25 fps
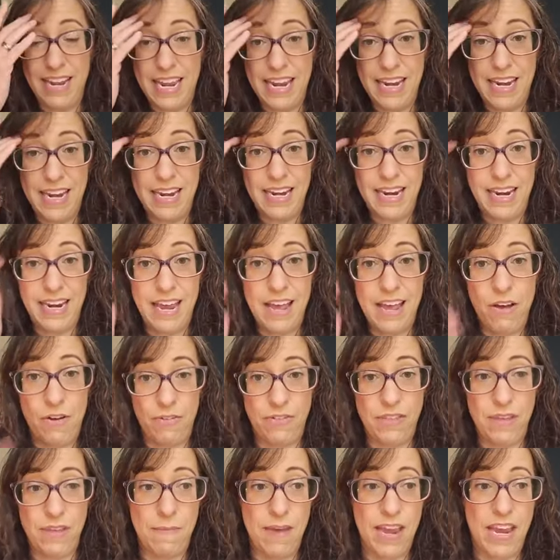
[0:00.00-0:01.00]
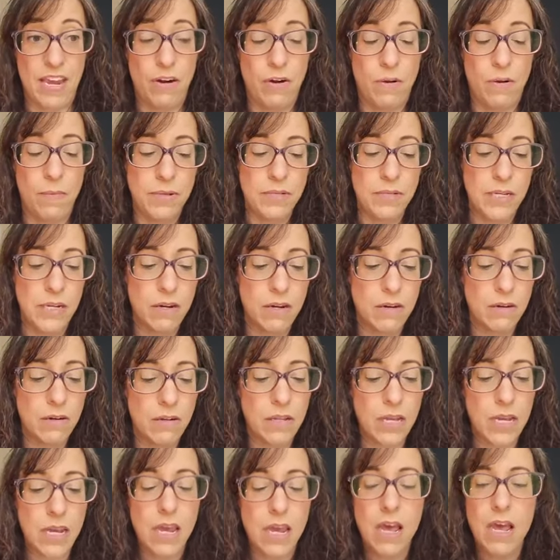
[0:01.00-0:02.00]
eating in a healthy manner
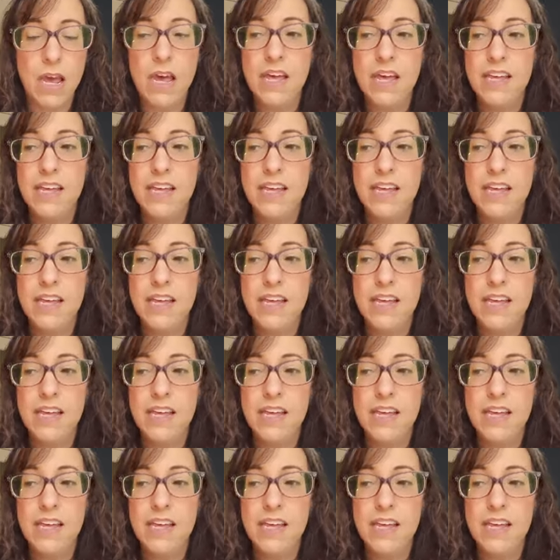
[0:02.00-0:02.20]
particularly.